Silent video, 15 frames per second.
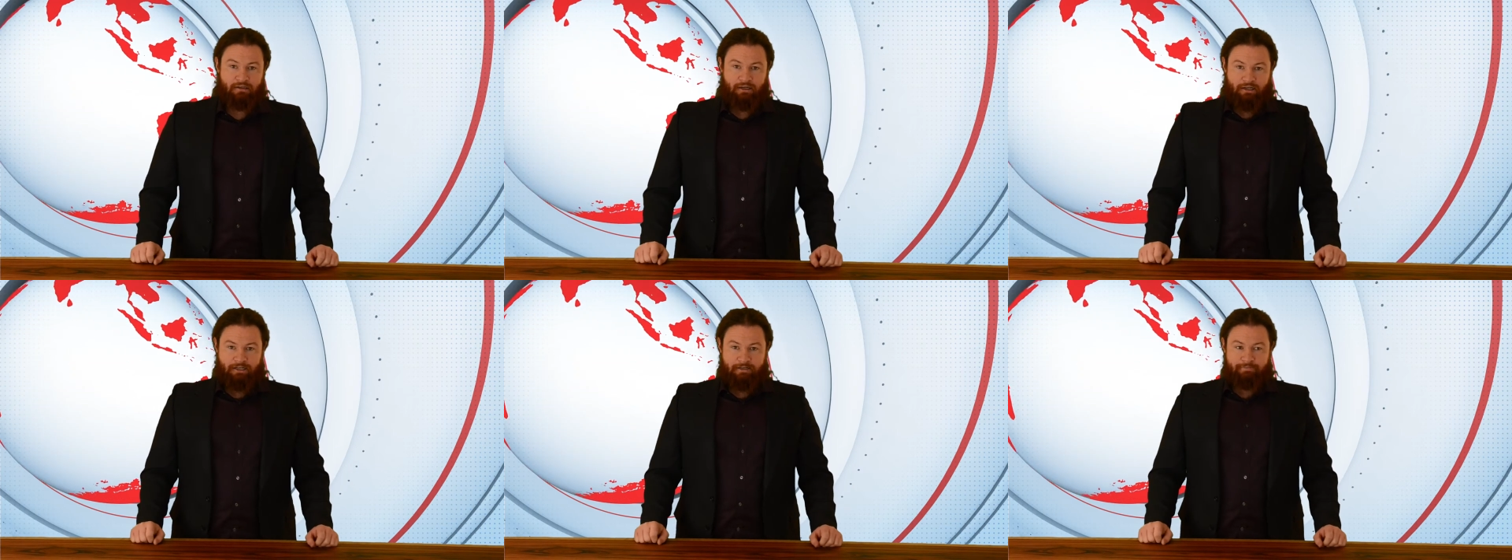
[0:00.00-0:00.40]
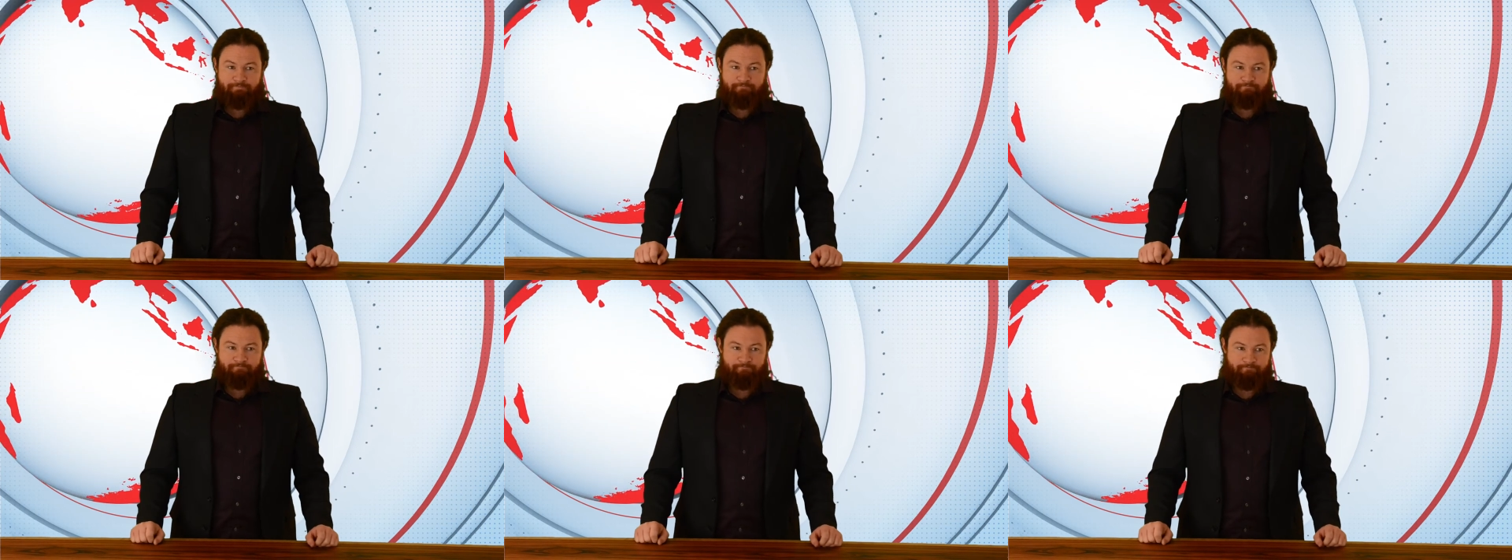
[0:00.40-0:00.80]

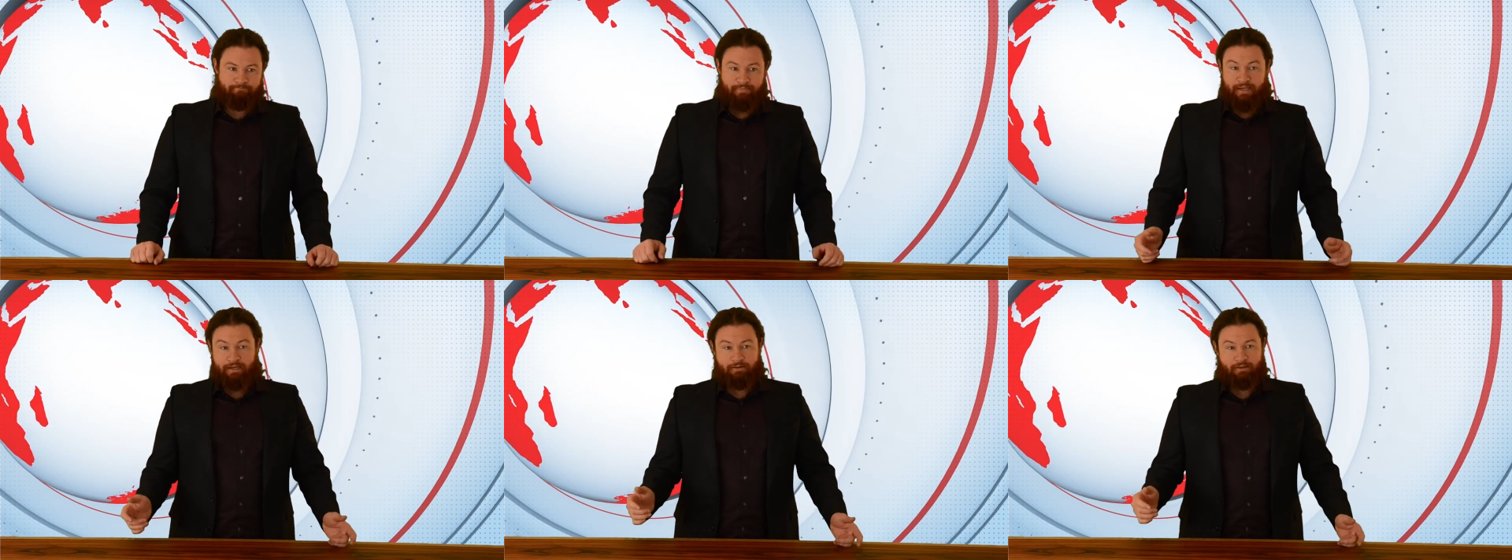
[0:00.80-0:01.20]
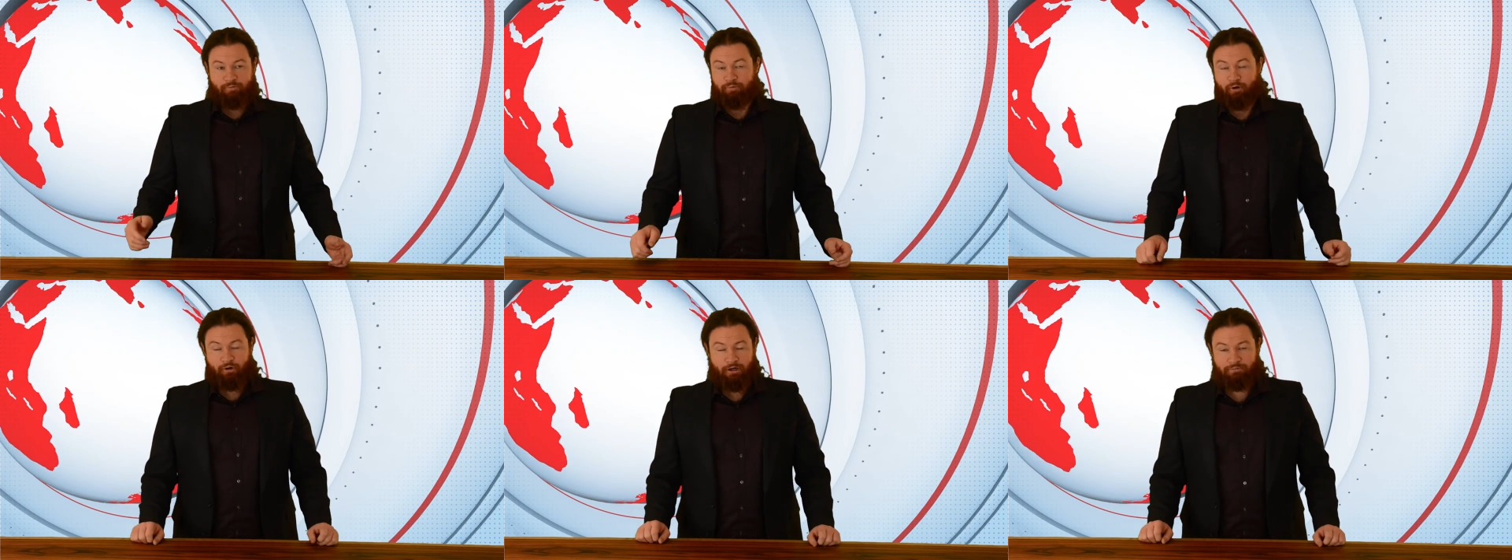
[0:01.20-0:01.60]
um, then the
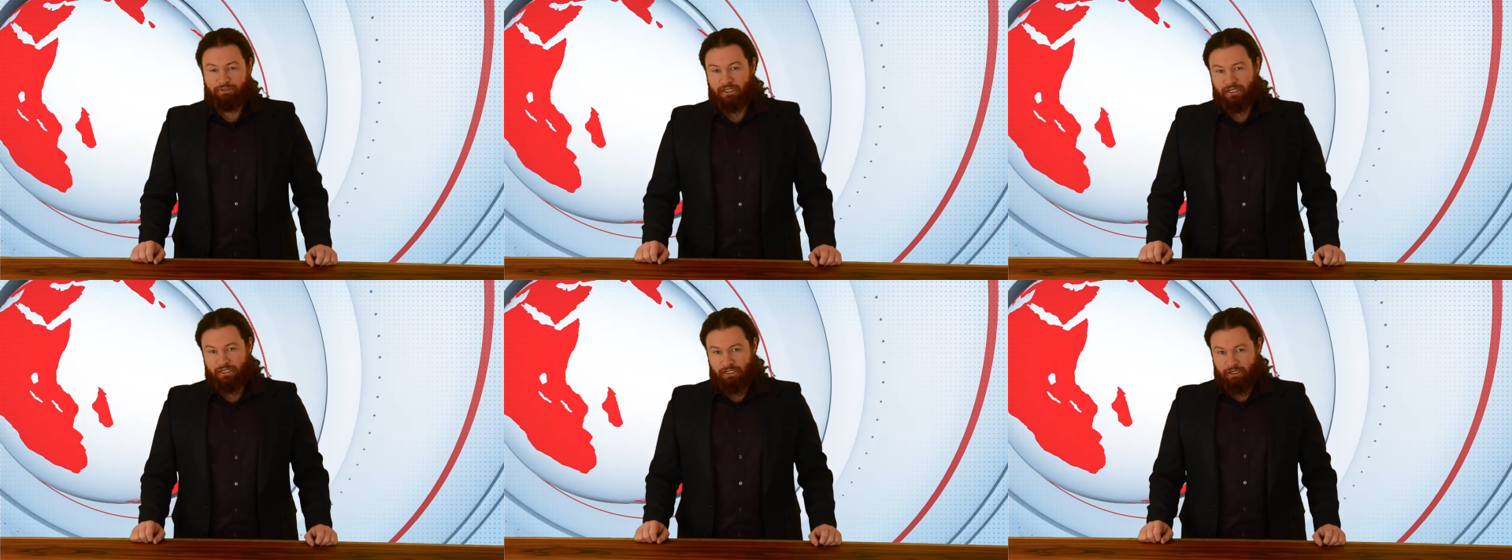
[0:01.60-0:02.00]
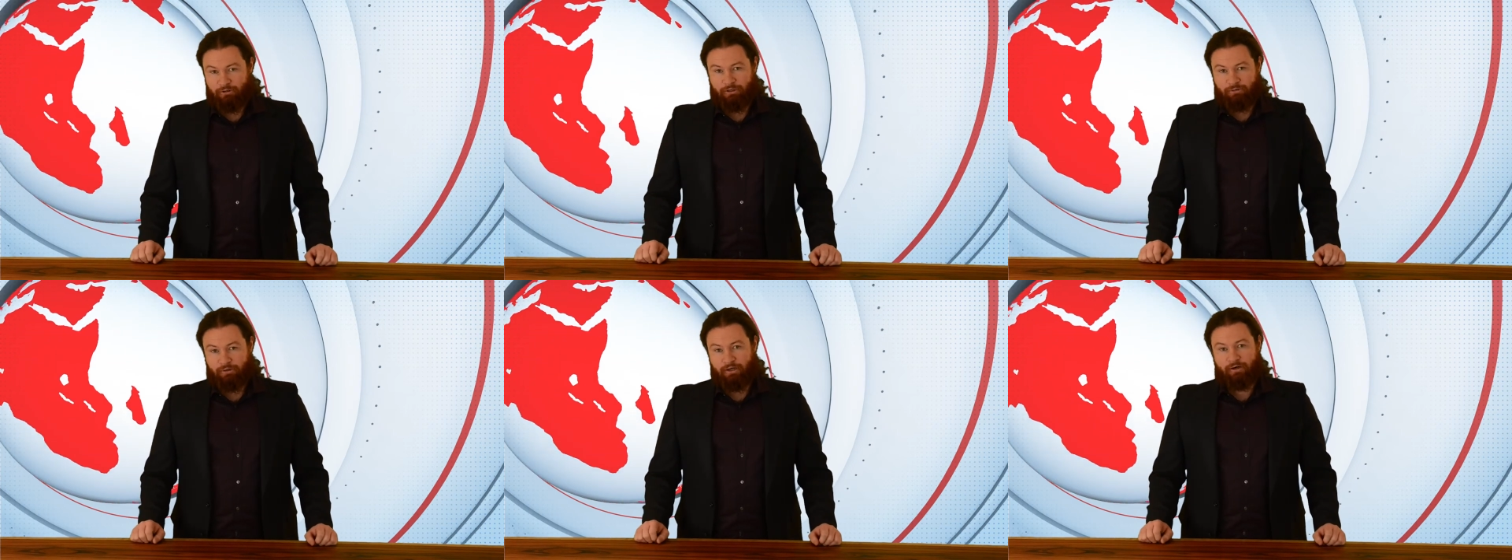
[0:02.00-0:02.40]
program's not going to go
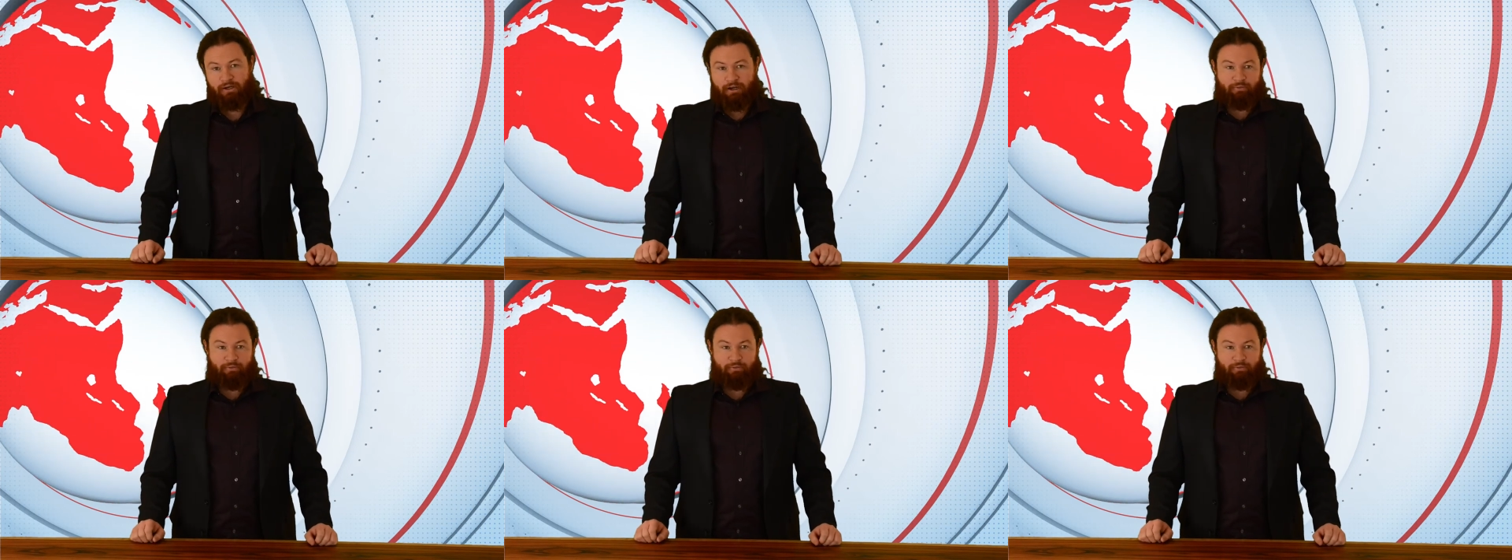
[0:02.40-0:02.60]
anywhere.